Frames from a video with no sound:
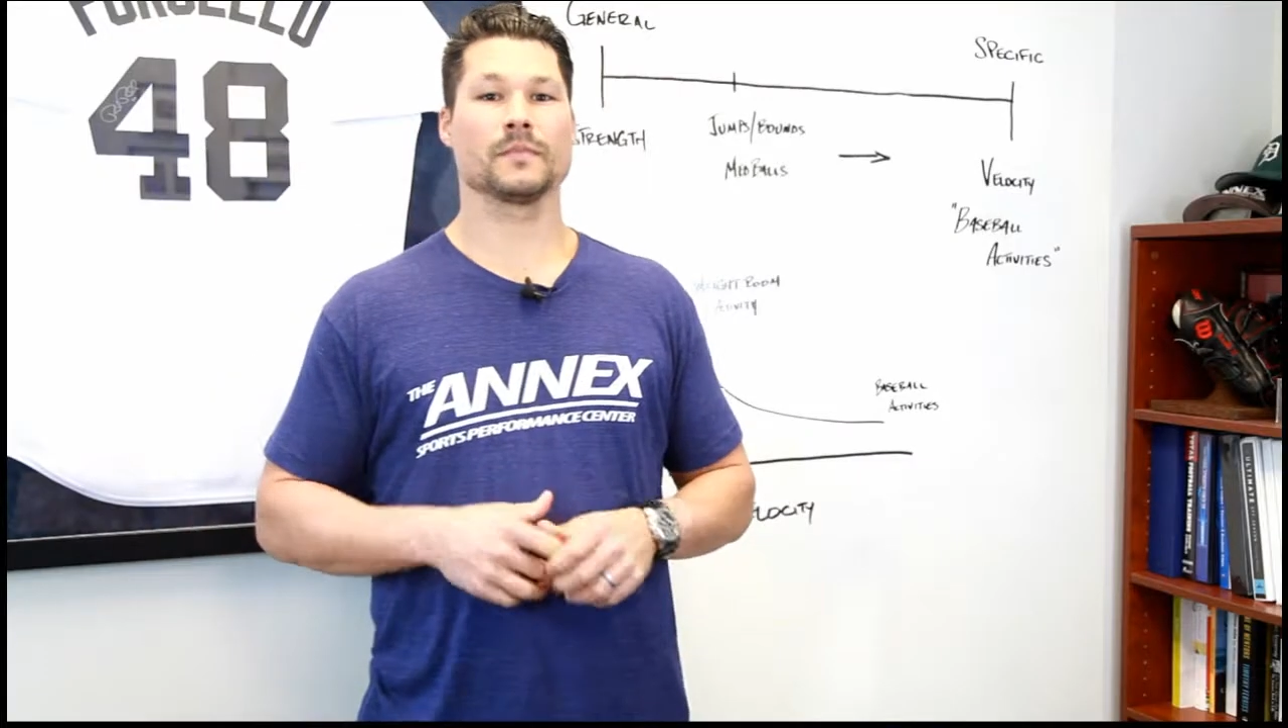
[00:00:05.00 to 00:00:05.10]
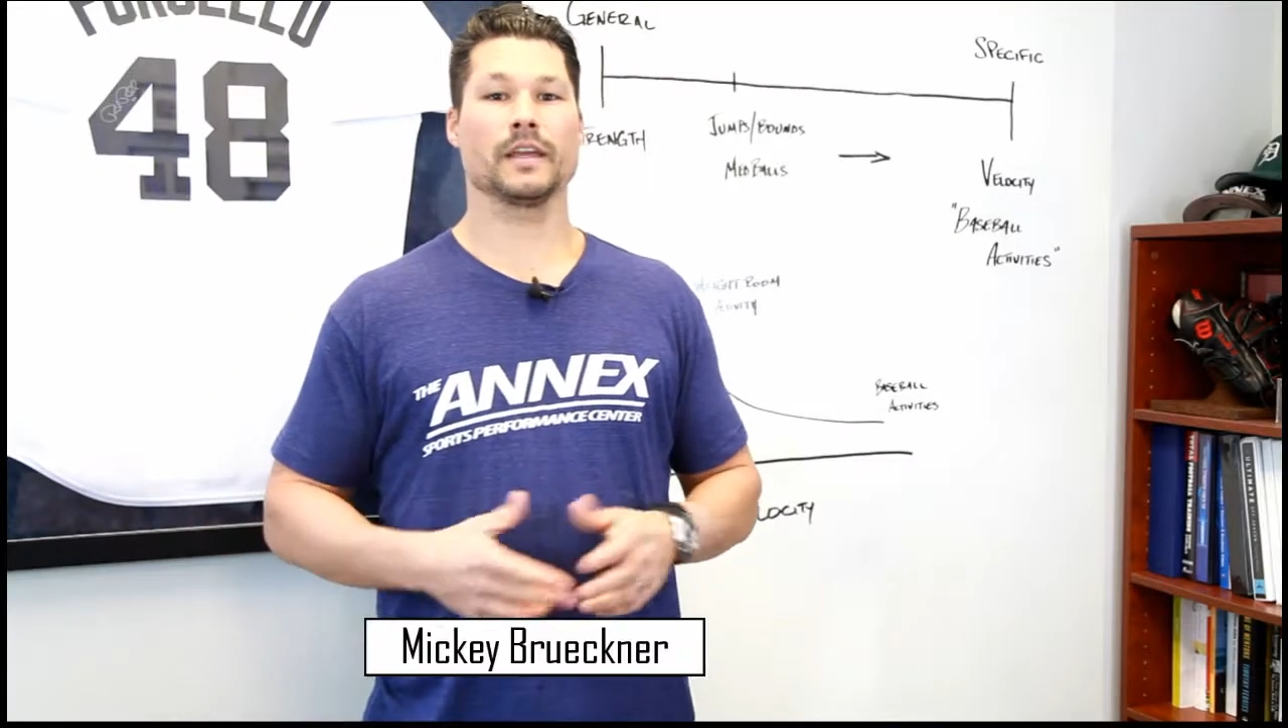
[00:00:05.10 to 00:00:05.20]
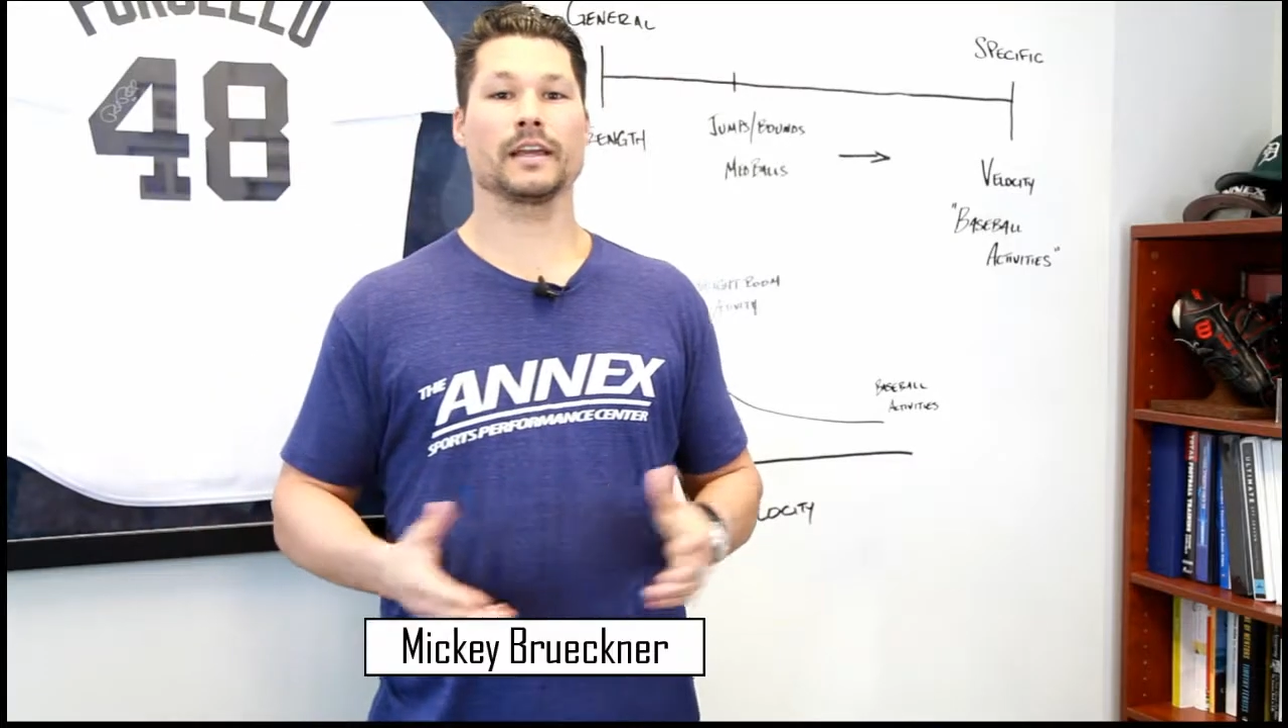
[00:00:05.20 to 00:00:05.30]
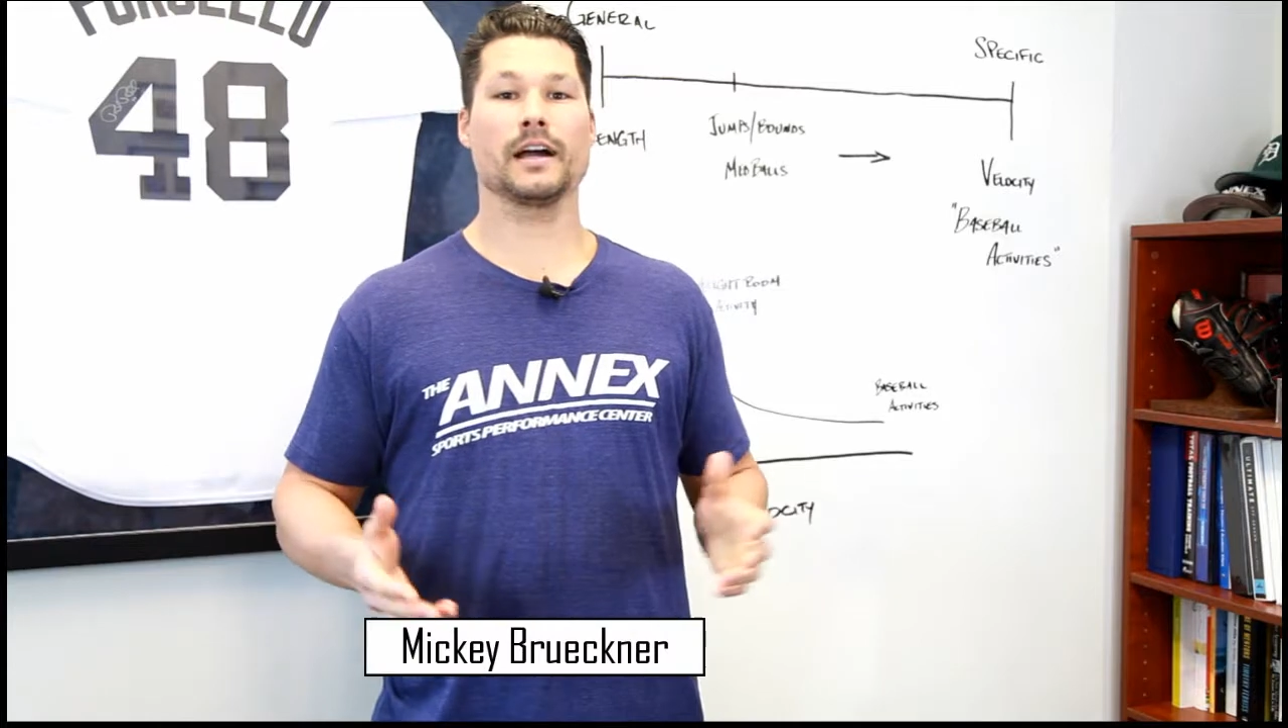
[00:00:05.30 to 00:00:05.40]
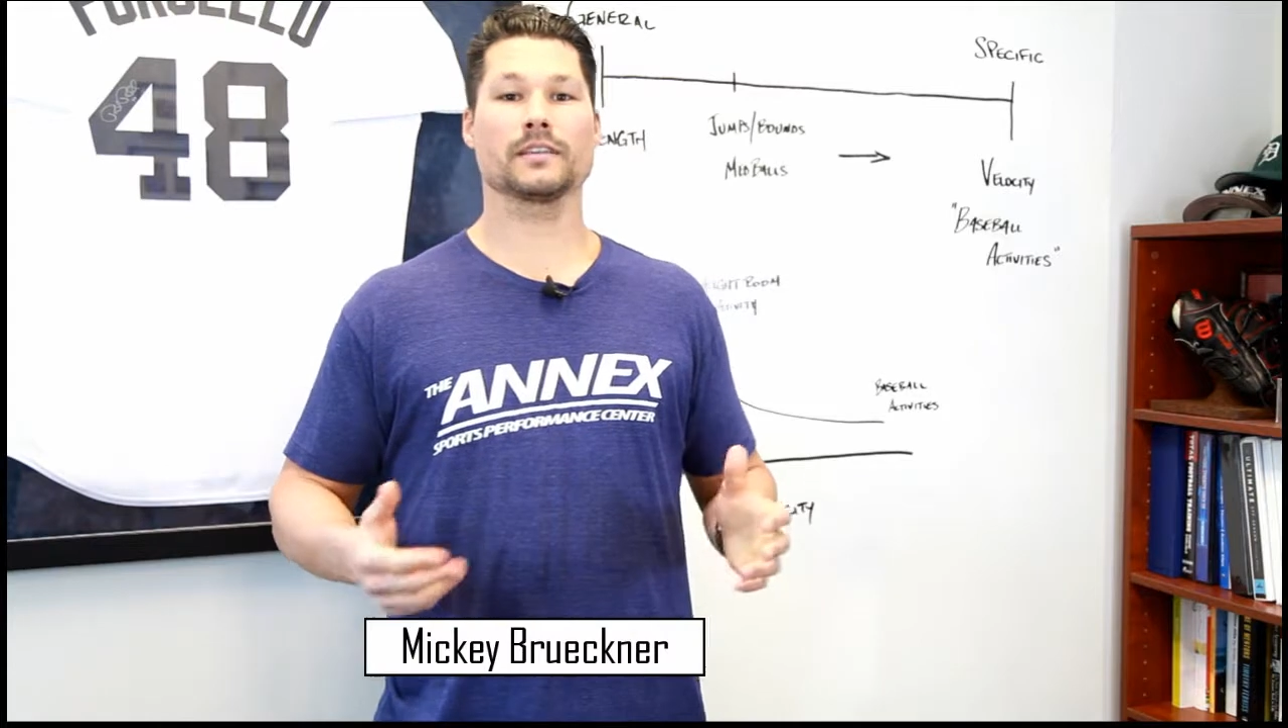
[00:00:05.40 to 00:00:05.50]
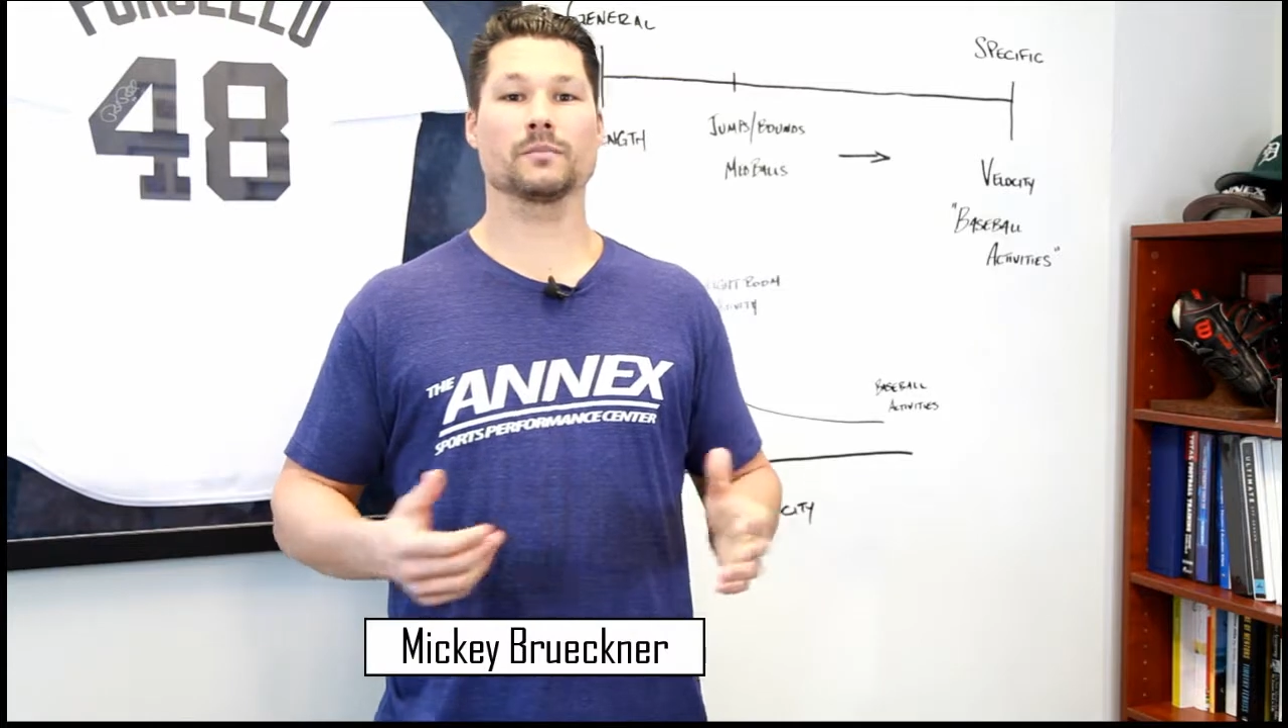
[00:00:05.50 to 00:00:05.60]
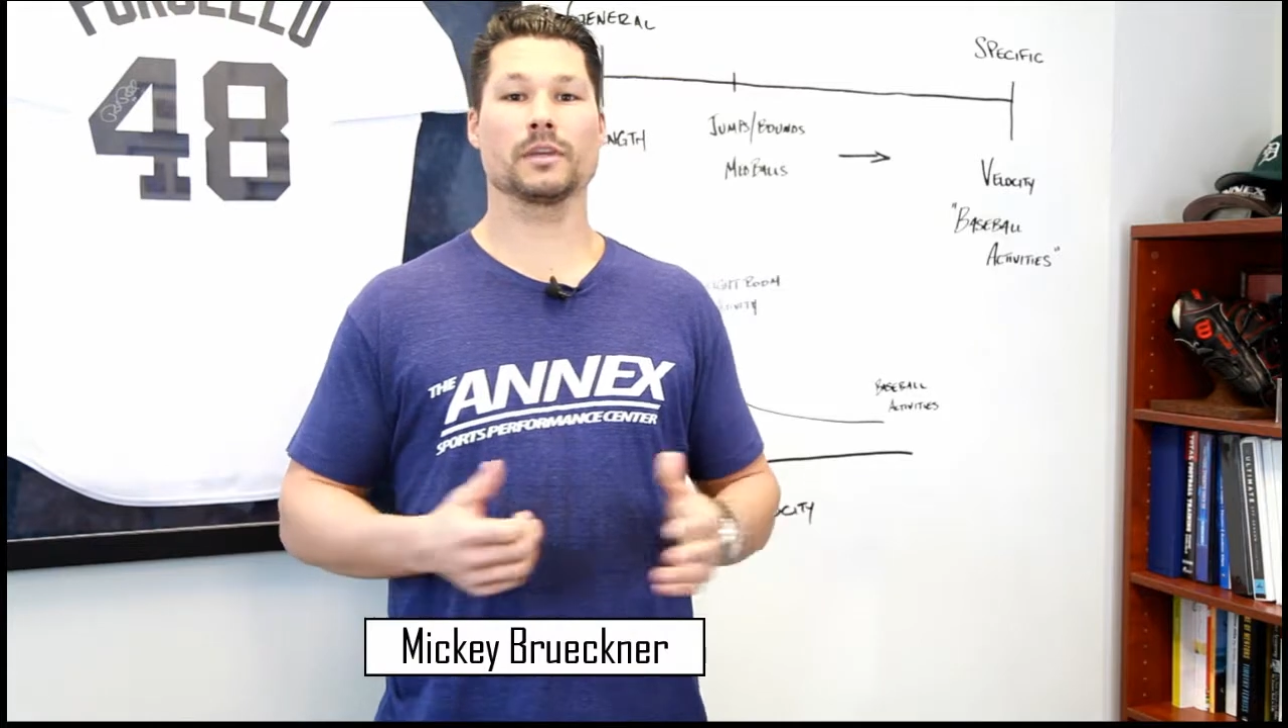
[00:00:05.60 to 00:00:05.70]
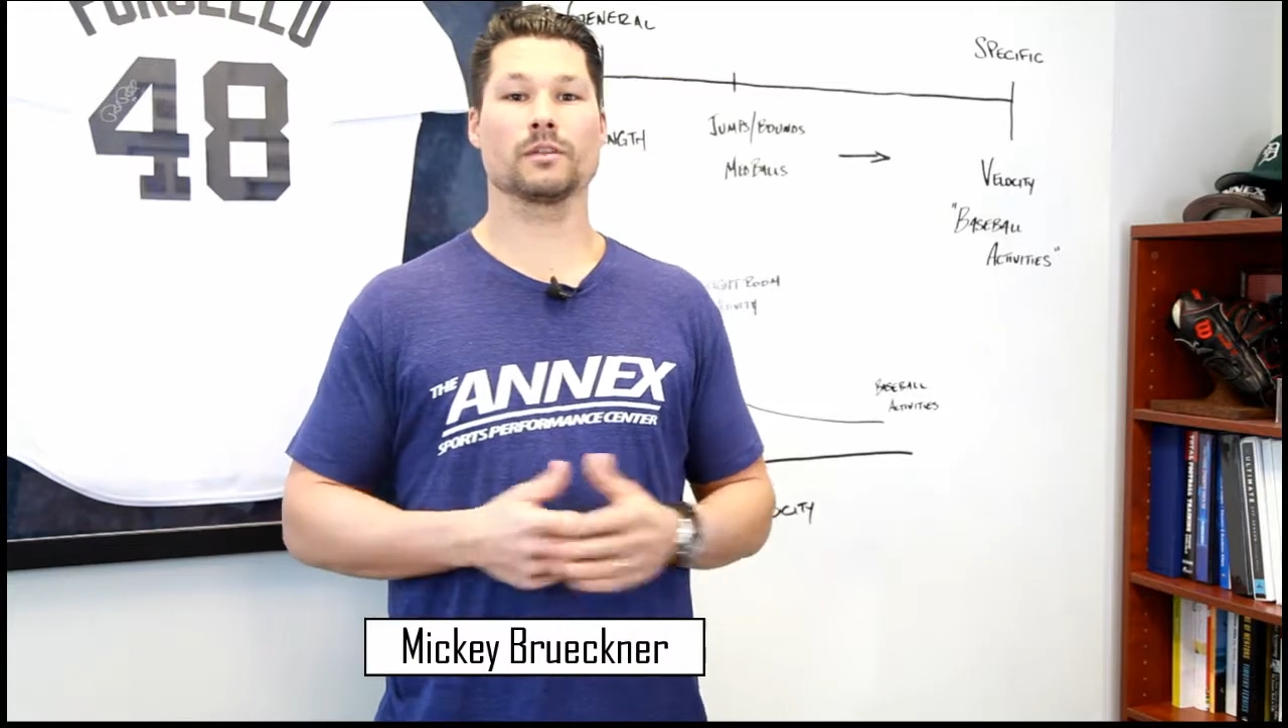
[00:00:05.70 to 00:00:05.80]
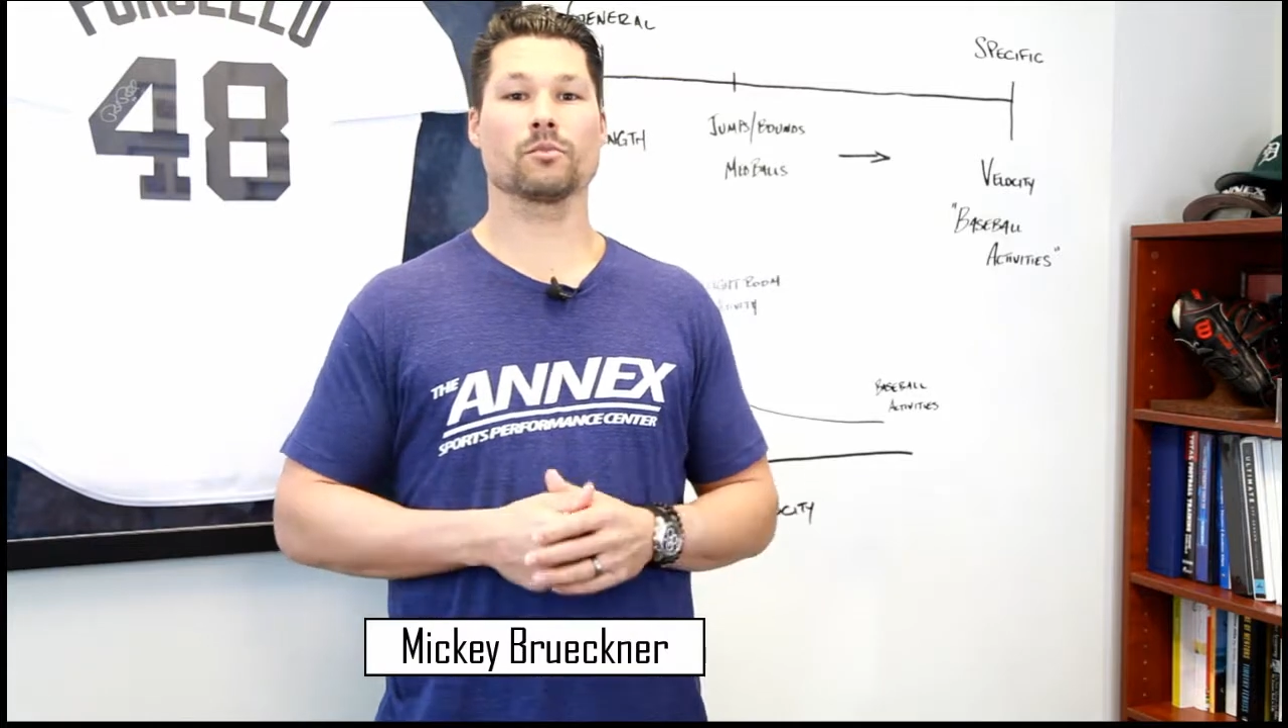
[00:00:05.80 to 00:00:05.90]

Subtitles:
Hey guys, Mickey